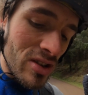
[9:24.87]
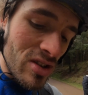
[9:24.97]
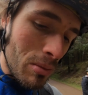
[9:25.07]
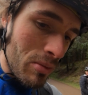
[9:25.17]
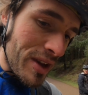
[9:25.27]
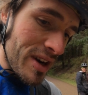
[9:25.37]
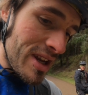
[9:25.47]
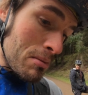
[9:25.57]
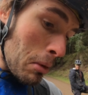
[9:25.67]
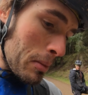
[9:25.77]
something,
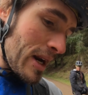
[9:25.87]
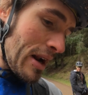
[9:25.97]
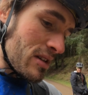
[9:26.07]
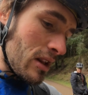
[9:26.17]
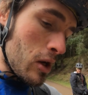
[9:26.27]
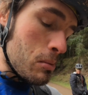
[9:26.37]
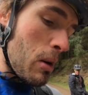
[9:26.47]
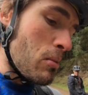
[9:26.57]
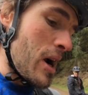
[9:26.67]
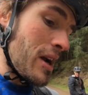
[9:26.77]
probably down to the low
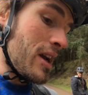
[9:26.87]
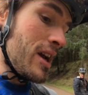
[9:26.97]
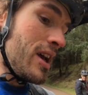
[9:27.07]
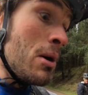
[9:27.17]
bottom bracket.